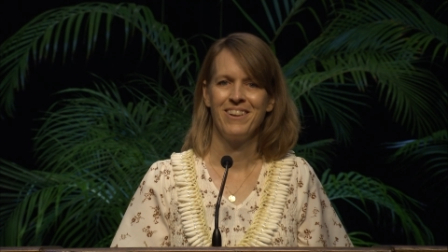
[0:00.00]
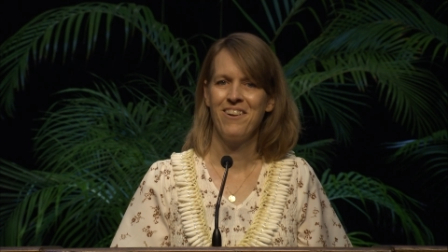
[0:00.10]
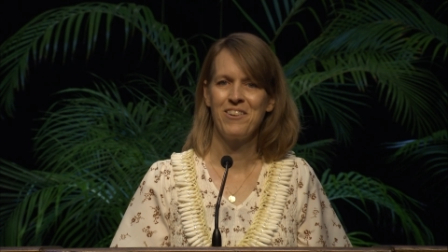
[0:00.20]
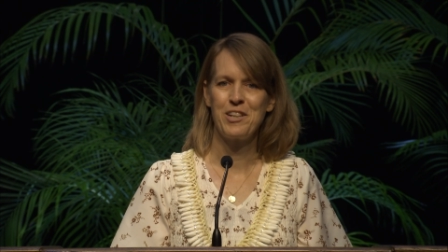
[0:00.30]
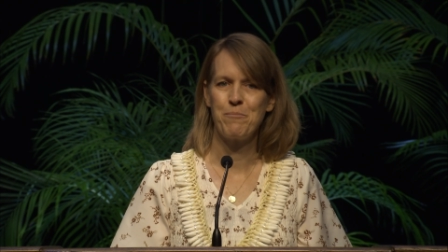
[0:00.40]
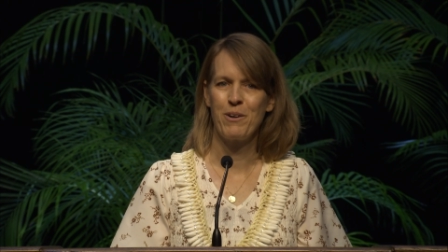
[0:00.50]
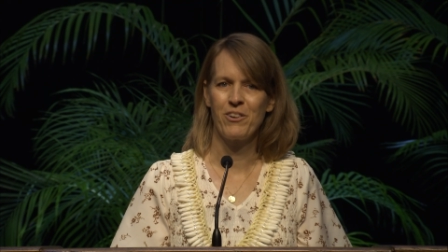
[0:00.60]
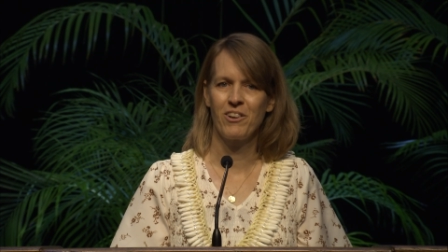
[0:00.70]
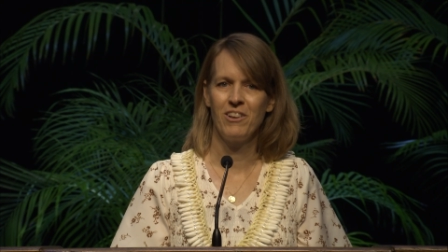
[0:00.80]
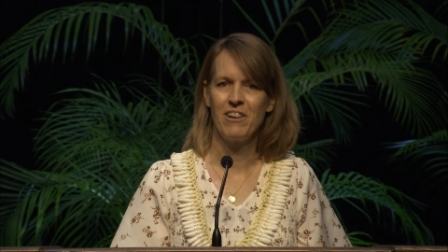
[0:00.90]
Not only did
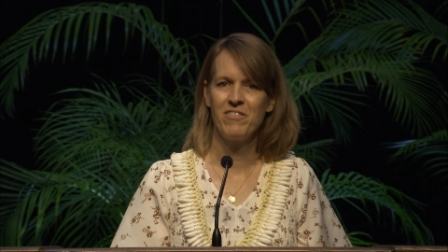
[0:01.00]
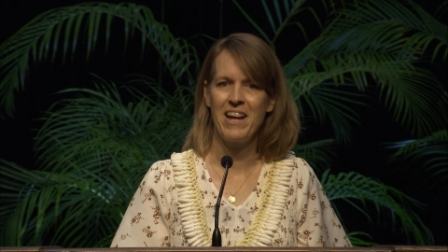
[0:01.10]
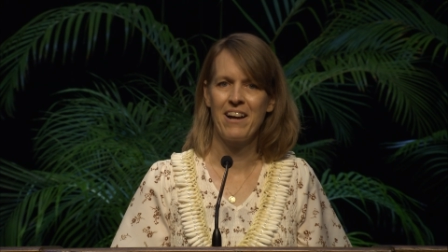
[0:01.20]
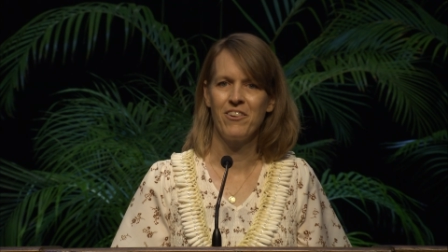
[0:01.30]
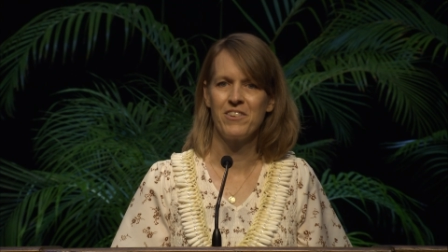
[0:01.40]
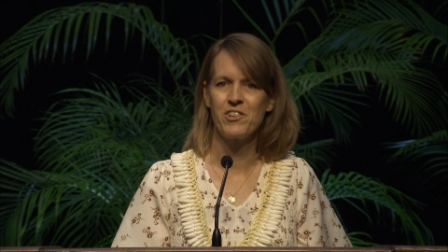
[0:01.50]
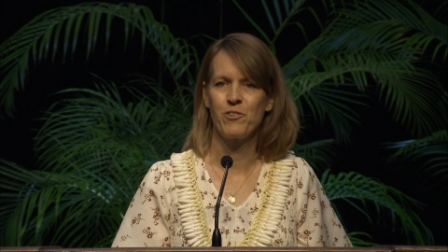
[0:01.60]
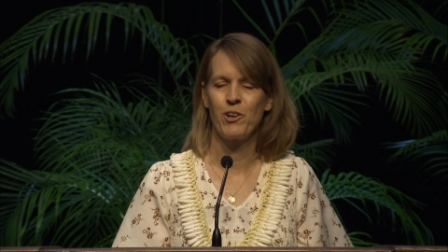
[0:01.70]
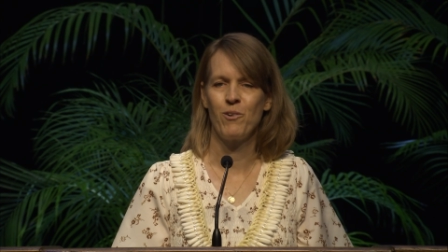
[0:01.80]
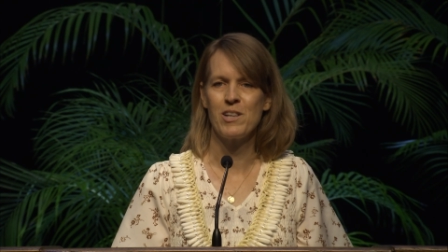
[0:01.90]
Brother Cluff tackle
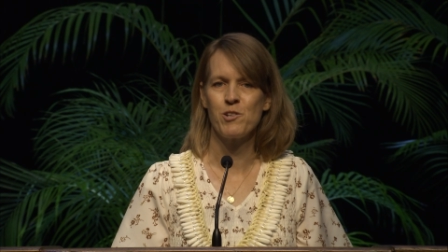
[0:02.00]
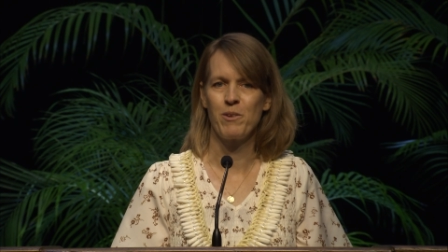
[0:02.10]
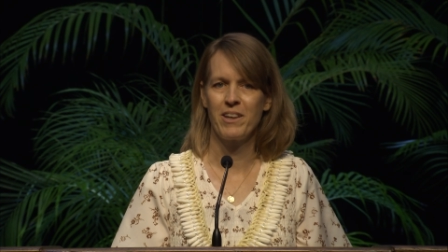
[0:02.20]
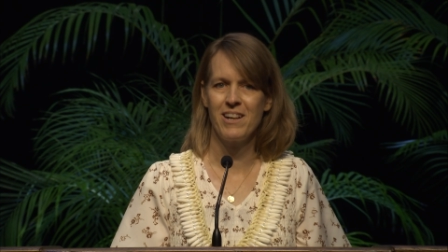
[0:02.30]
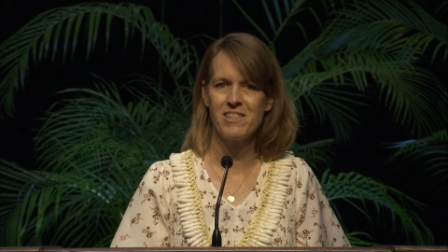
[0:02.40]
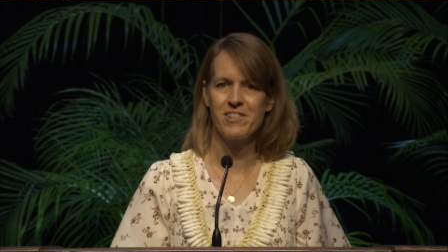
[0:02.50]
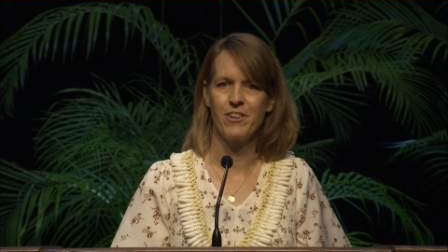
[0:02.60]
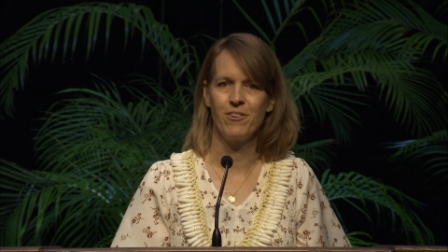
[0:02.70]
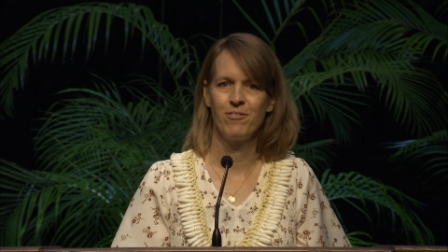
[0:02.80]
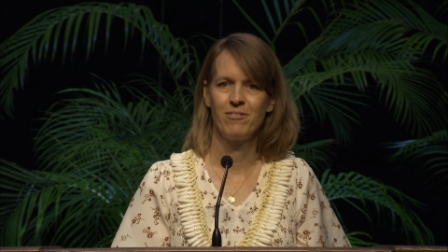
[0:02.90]
this request with
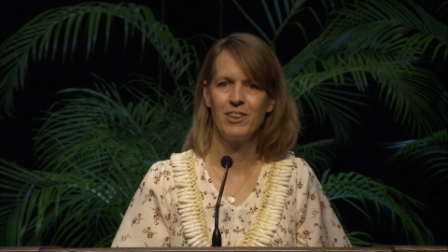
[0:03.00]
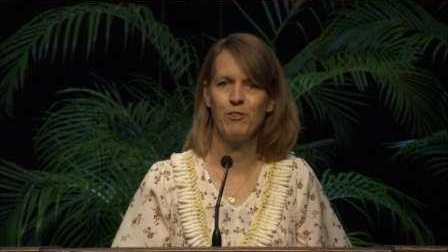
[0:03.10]
gusto,